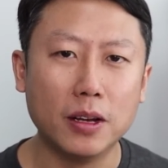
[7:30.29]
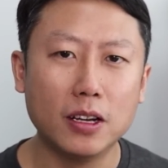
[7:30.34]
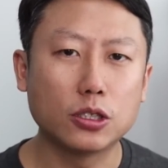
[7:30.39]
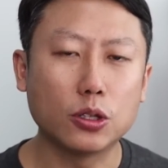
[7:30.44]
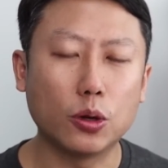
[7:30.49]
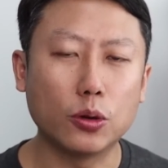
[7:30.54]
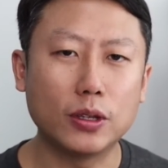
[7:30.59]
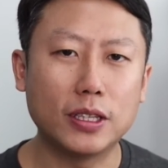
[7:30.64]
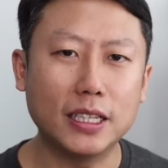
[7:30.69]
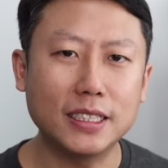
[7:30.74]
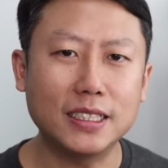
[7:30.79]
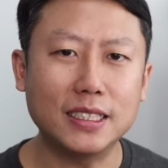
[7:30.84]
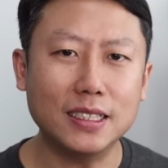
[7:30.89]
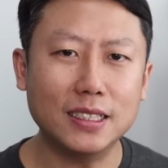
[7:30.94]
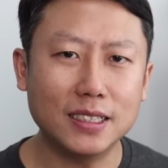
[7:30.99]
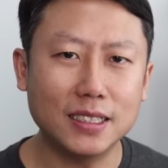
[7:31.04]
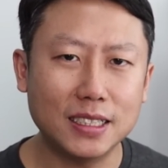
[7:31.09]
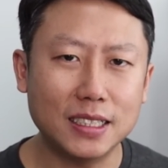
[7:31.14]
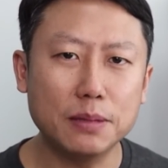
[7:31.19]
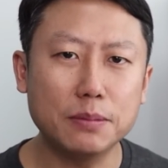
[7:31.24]
So this
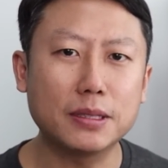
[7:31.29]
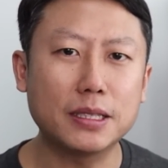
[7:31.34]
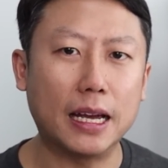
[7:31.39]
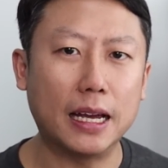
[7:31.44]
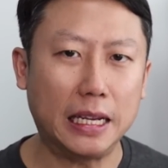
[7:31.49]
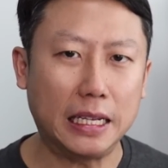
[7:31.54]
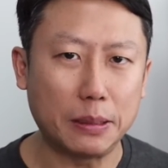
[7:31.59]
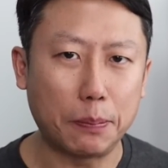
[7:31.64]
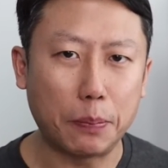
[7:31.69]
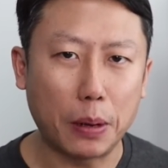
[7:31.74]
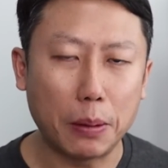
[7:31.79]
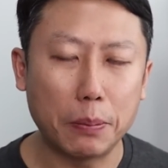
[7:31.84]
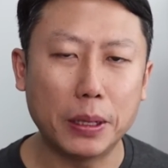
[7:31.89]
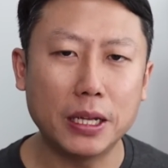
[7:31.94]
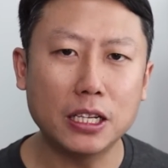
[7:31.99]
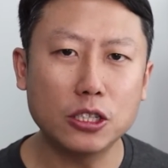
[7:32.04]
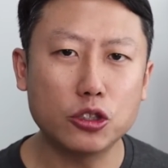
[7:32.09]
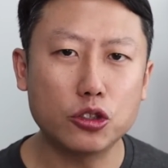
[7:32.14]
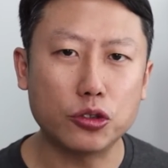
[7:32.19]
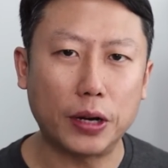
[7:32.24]
seems like it's a
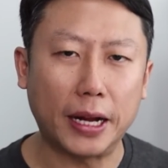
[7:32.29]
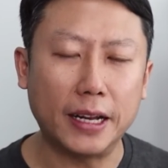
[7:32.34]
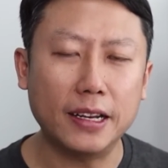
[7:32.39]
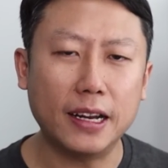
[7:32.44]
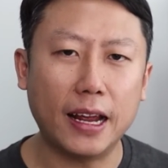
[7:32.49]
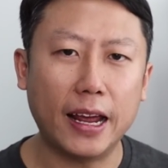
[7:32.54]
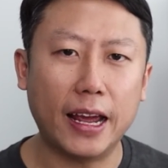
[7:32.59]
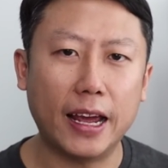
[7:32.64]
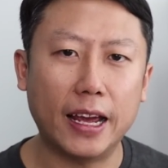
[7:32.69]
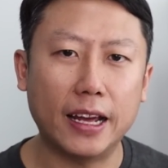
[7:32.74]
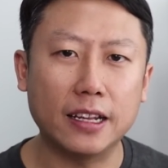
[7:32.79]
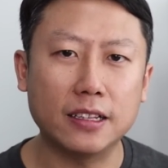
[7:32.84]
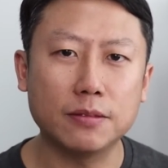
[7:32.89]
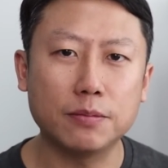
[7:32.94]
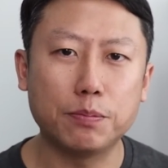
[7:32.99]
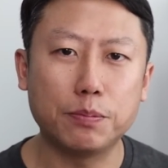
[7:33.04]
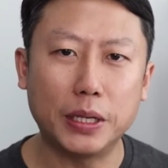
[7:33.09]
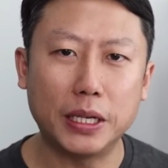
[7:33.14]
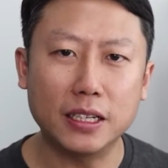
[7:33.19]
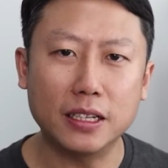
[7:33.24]
permanent trend,
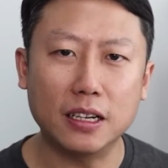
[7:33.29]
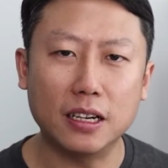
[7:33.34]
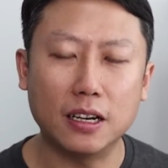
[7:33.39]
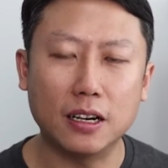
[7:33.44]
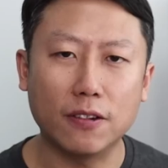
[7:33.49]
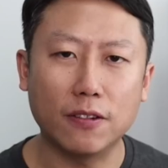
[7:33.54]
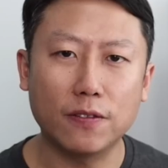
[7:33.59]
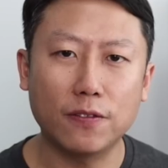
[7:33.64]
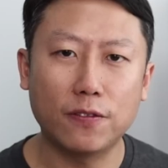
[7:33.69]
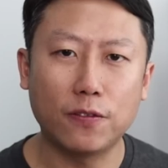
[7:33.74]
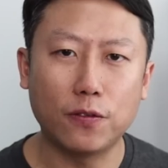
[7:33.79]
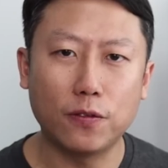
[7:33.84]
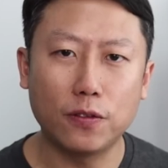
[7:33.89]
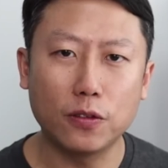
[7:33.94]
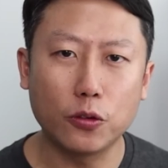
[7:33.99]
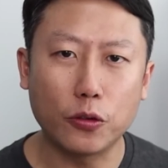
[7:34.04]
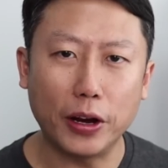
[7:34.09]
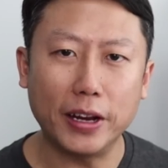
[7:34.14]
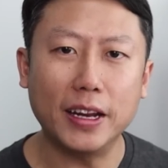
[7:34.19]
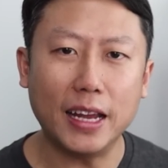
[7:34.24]
and being a
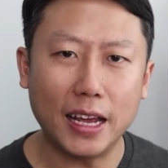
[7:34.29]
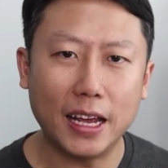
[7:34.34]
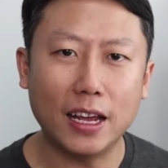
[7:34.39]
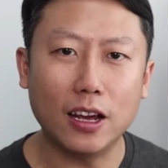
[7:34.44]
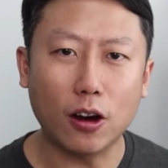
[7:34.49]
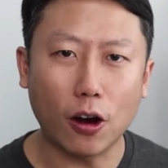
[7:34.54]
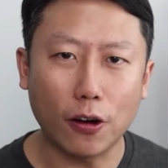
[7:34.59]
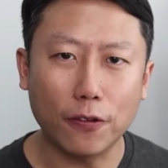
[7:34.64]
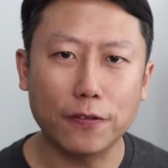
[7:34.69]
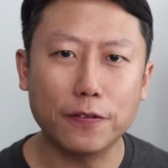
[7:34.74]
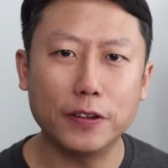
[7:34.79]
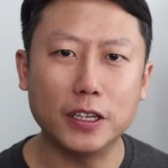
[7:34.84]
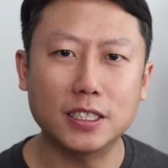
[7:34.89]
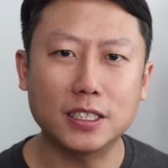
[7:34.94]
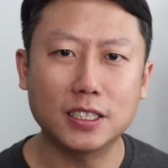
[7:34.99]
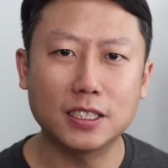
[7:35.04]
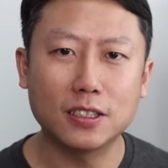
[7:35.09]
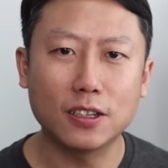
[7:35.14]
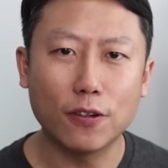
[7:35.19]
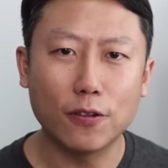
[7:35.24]
Grade A
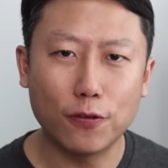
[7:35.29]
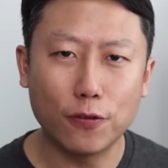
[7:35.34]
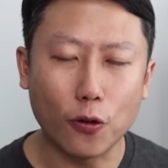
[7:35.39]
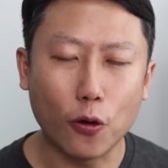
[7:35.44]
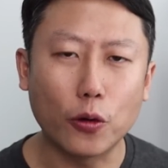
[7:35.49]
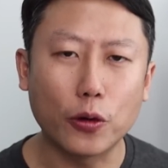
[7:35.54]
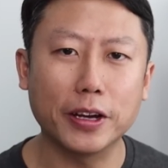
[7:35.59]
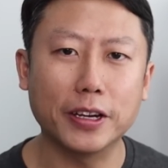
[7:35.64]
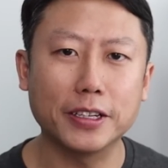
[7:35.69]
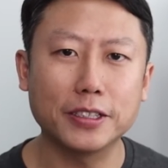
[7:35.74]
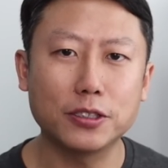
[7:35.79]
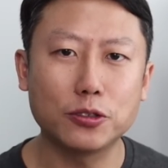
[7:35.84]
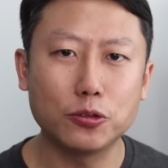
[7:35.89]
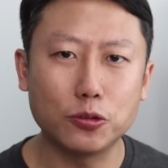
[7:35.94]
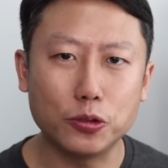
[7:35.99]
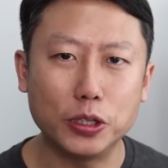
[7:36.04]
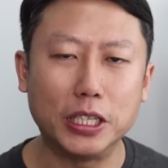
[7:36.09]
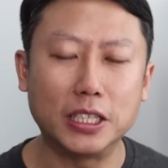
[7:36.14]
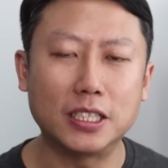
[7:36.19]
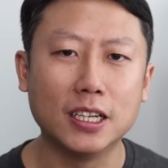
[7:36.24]
office focused
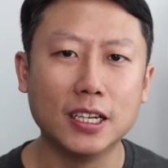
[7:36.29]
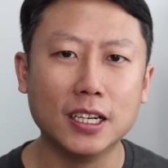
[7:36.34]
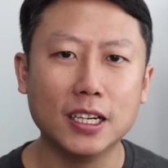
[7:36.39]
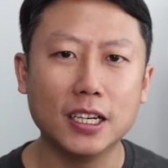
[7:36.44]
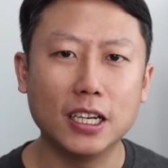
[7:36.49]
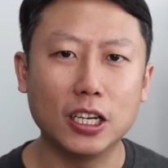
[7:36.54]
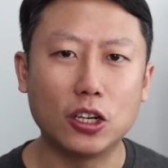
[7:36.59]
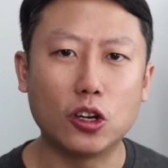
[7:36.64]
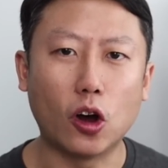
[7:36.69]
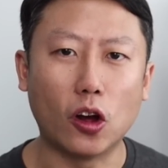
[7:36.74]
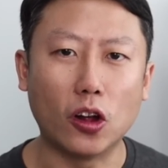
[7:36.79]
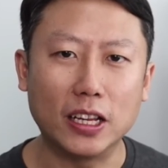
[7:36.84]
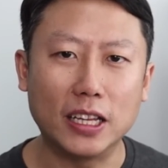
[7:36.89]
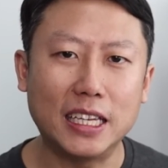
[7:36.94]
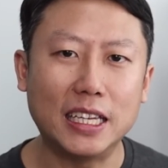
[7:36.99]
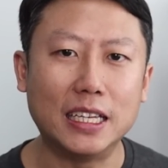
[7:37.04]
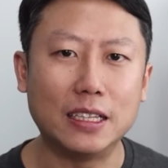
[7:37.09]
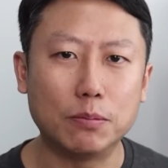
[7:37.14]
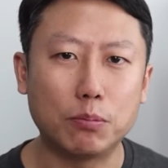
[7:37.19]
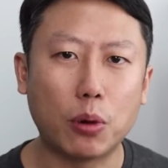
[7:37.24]
REIT, it got
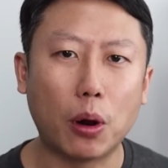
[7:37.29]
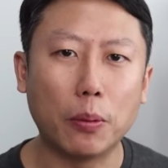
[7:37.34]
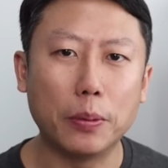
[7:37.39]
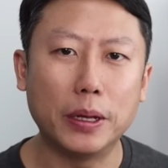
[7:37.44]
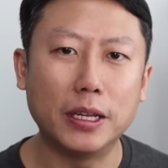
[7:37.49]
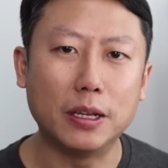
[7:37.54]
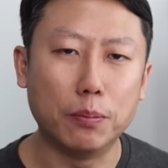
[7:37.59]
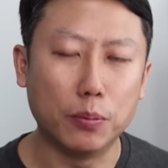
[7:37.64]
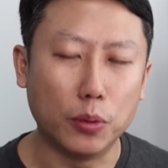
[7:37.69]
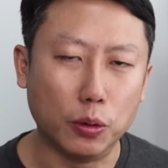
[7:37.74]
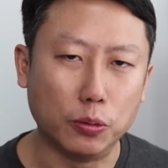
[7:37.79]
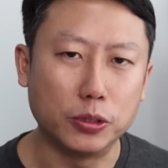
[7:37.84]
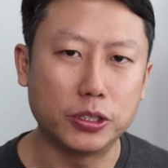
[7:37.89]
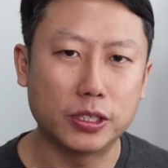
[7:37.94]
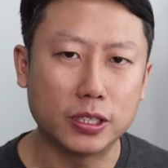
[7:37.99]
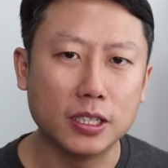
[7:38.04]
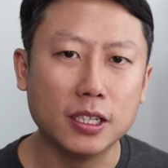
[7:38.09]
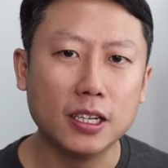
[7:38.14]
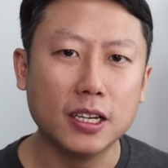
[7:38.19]
hit probably the most.